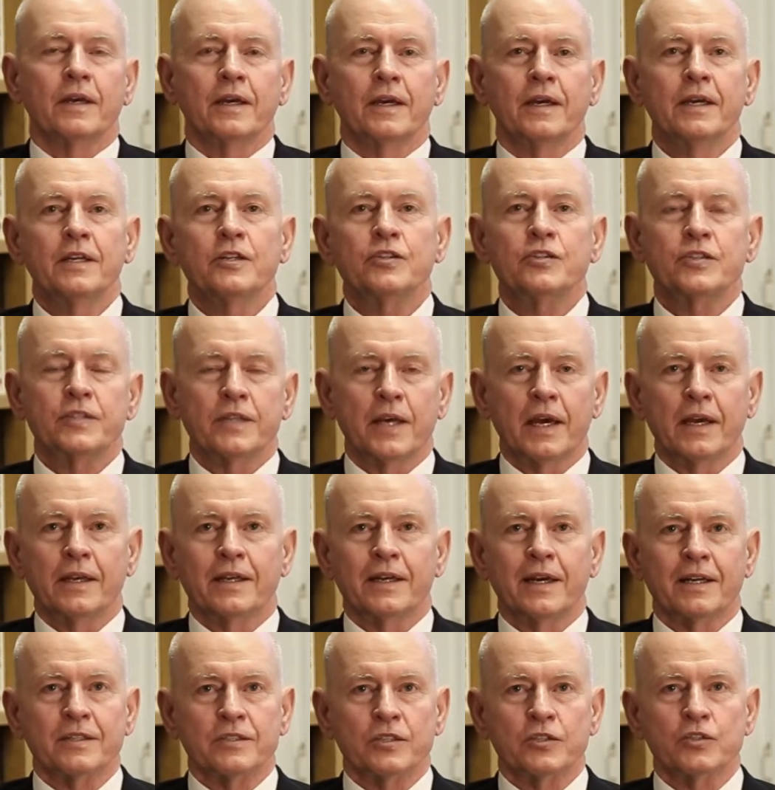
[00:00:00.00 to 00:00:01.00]
Each state
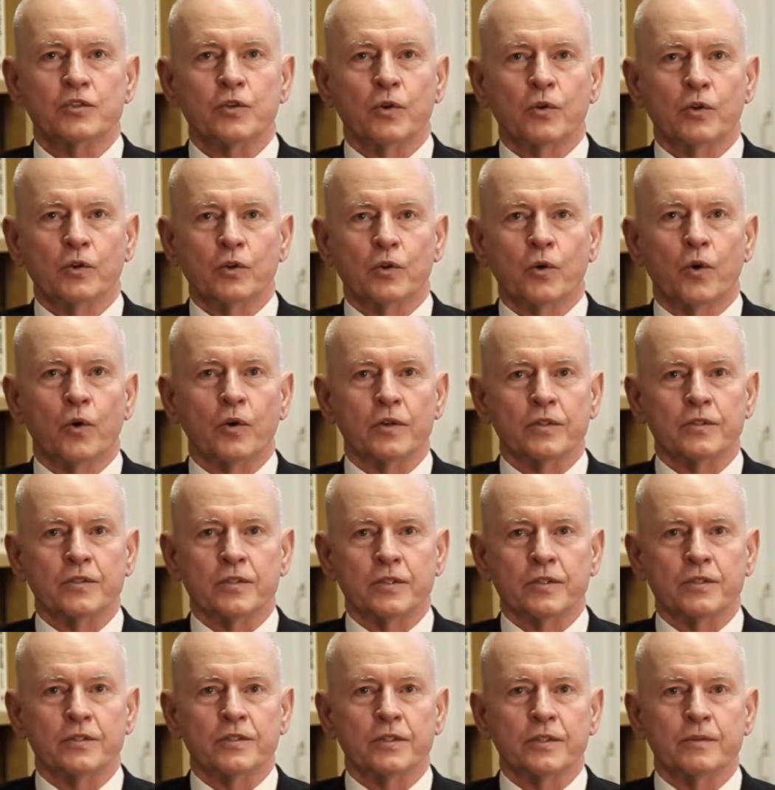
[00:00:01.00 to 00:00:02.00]
has its own court
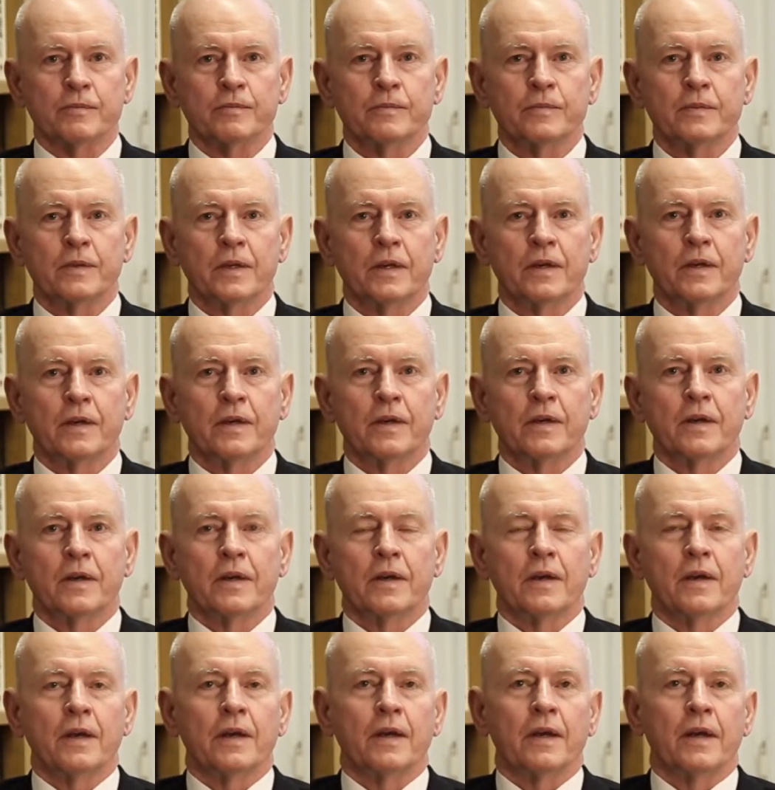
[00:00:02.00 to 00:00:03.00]
system,
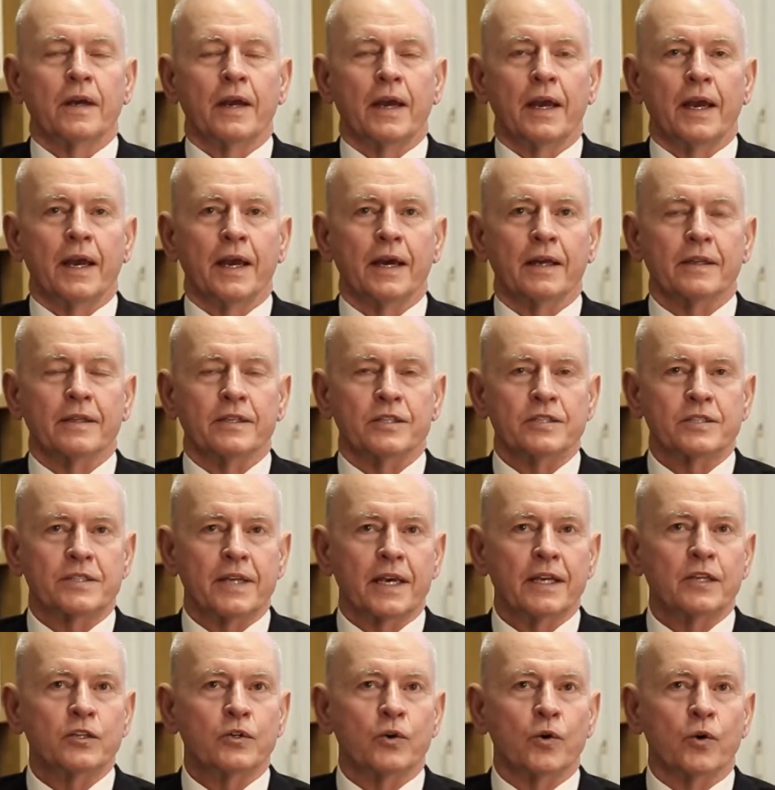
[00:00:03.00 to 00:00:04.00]
and the
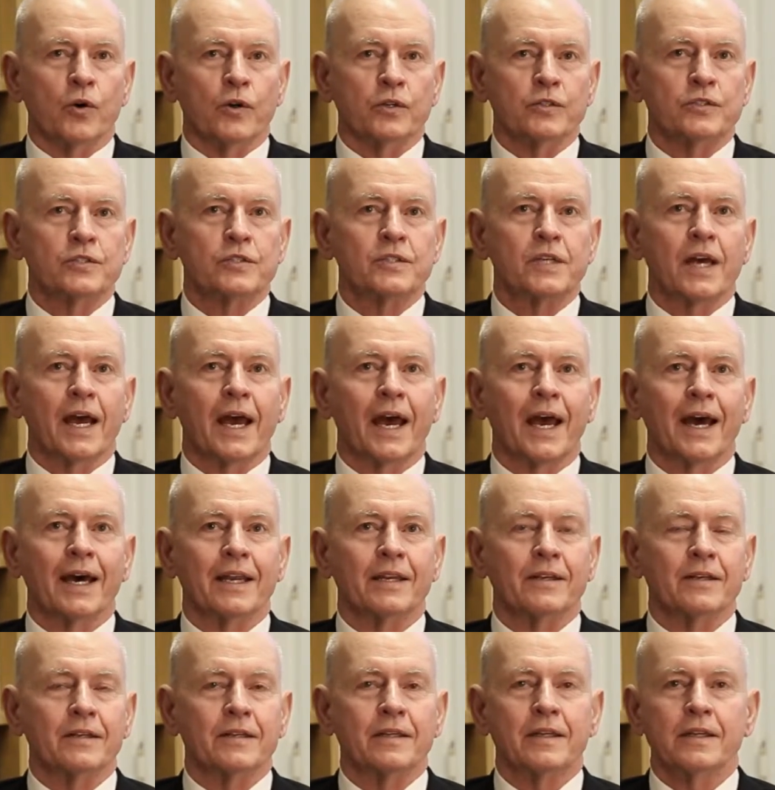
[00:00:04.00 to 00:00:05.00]
state courts
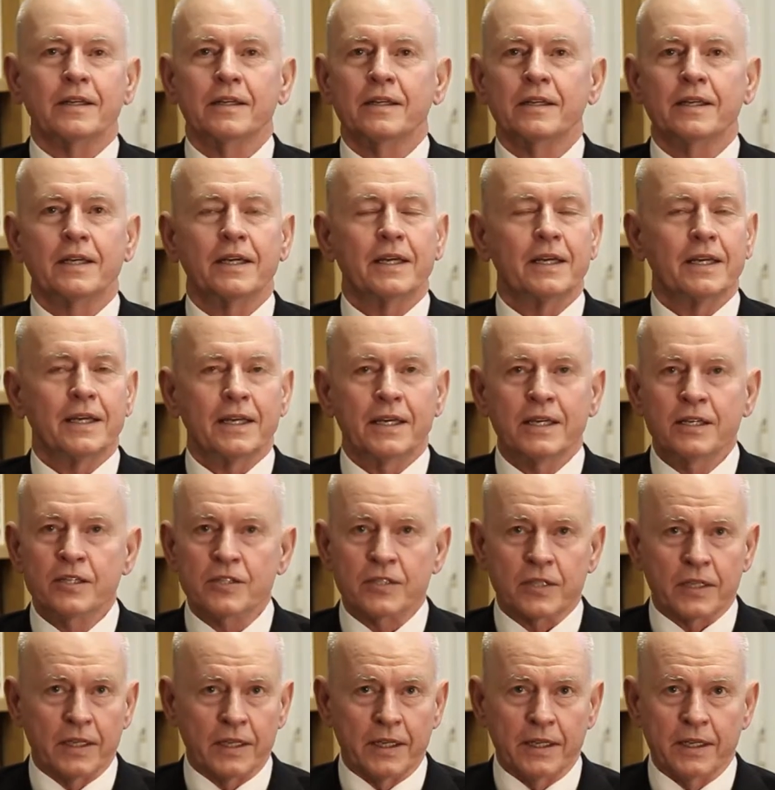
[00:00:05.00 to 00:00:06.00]
handle
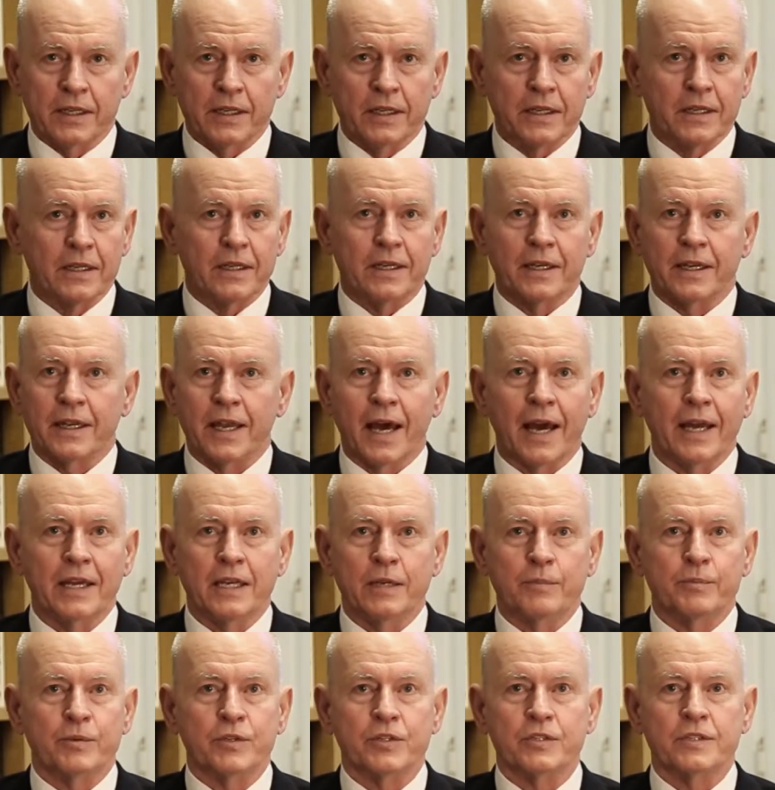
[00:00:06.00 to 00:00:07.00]
easily
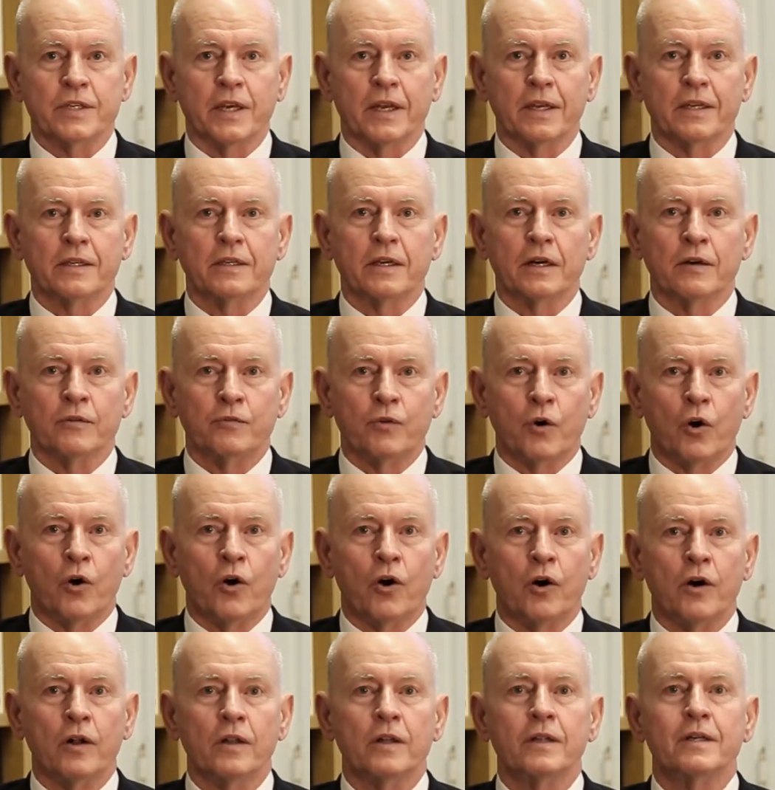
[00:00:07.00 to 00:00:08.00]
90% of
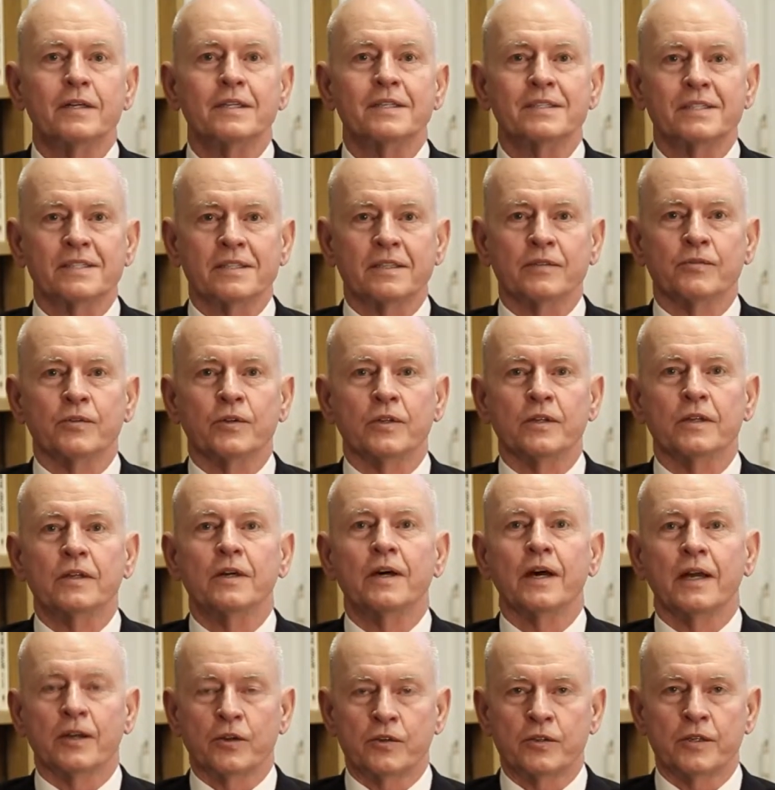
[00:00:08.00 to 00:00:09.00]
all civil
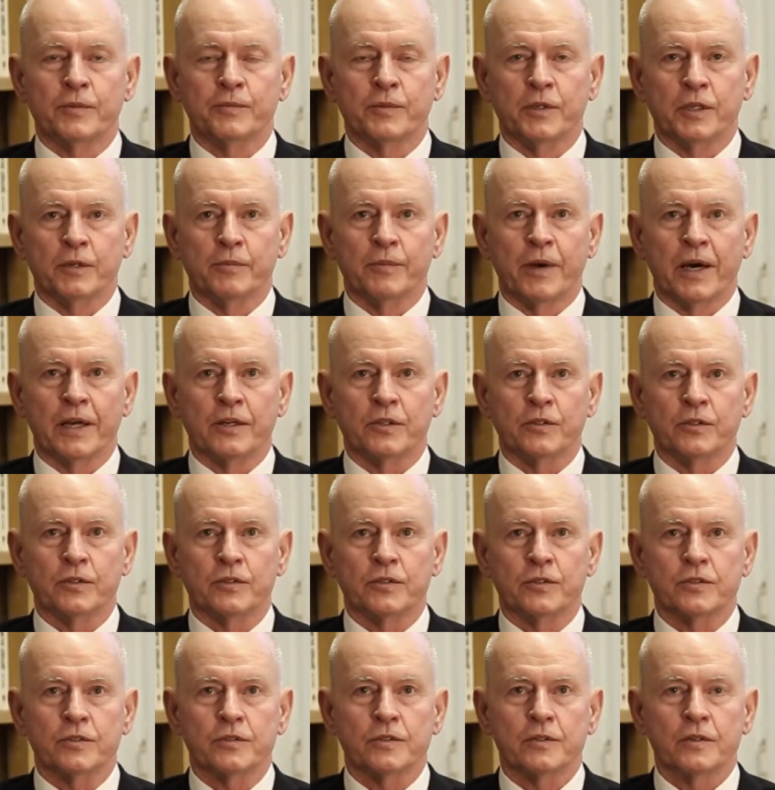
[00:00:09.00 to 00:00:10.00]
and criminal
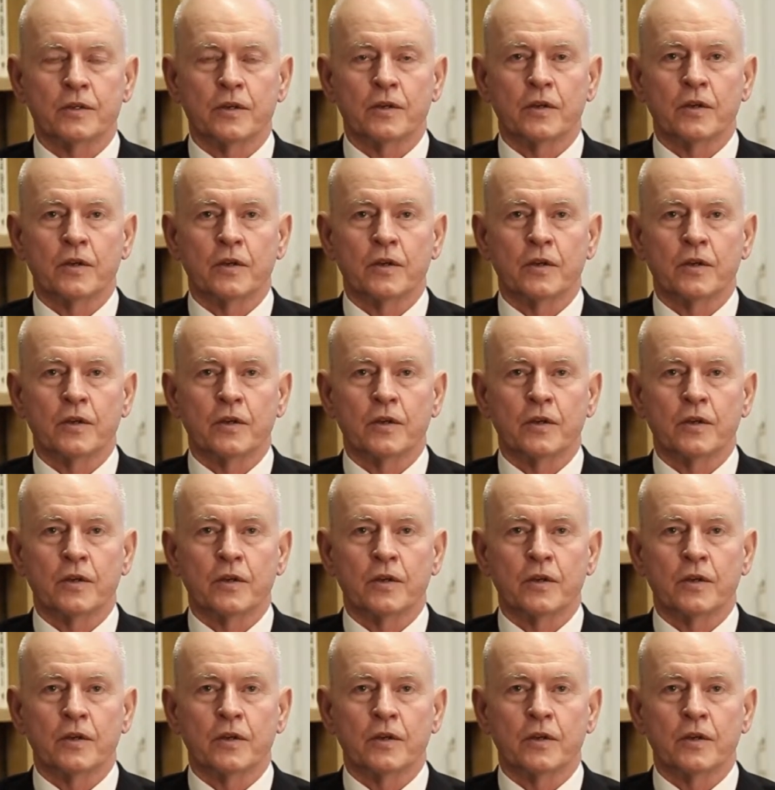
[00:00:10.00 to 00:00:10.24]
matters.